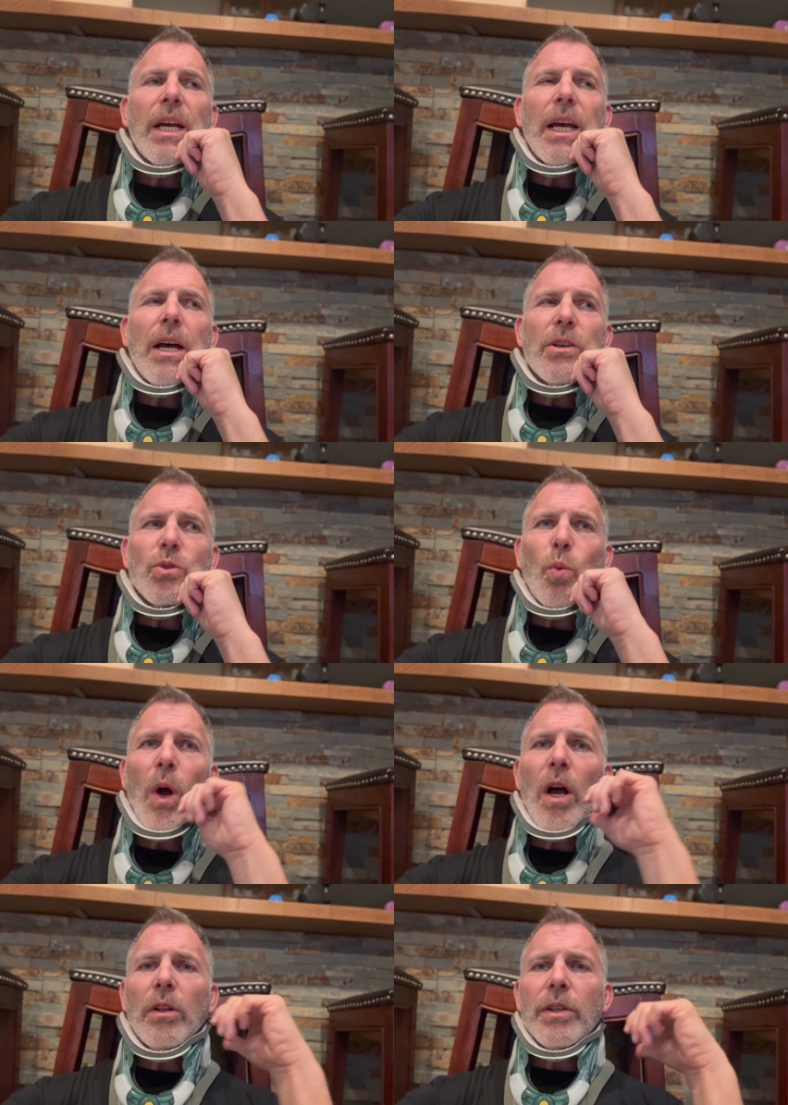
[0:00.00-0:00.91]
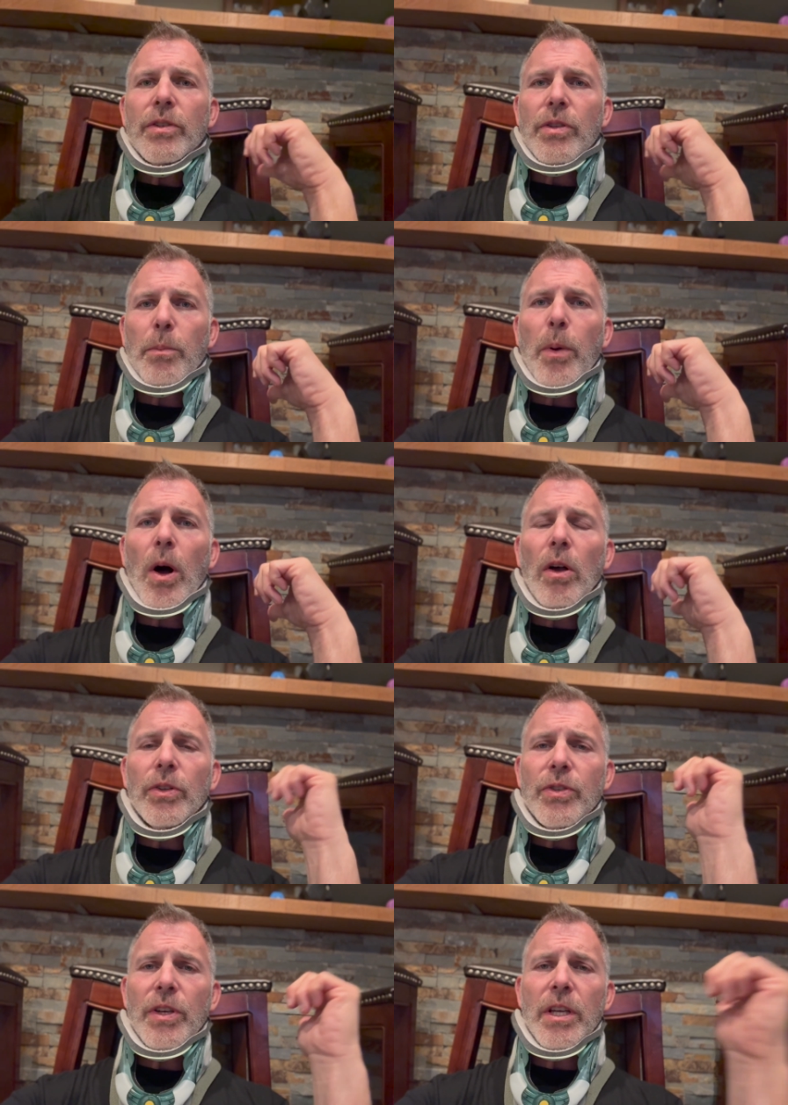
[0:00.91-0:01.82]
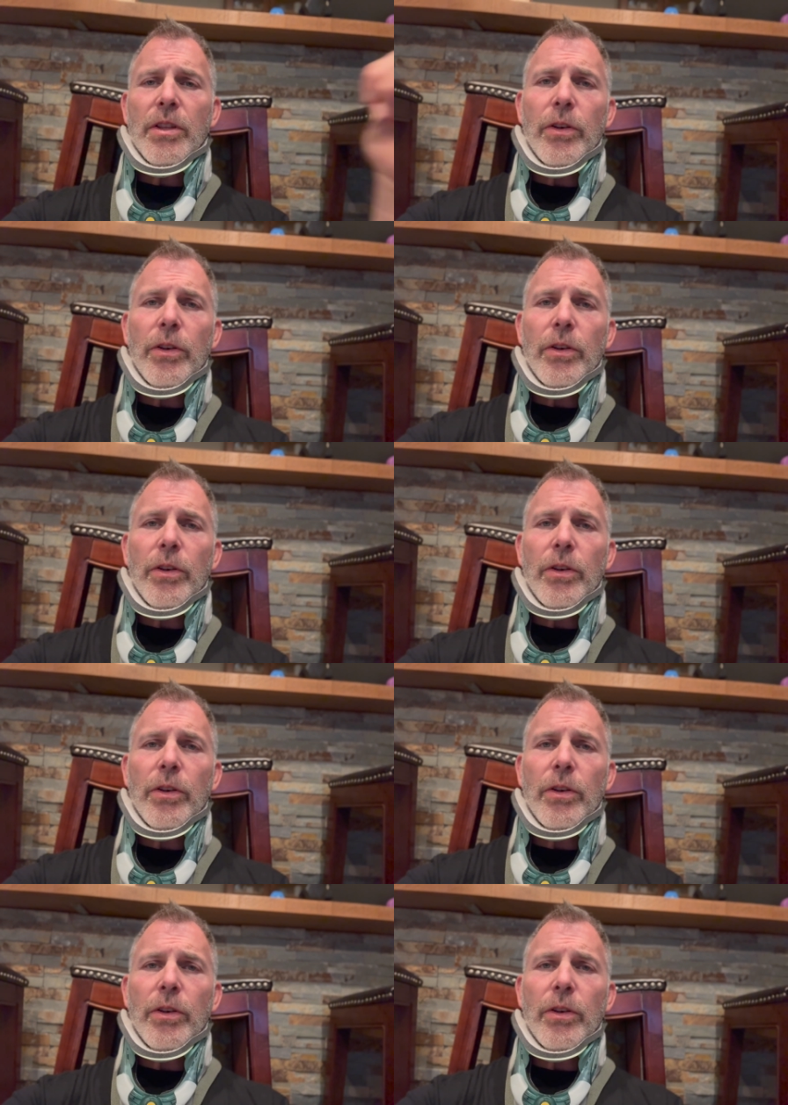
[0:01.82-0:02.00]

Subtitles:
as well as the palsy and the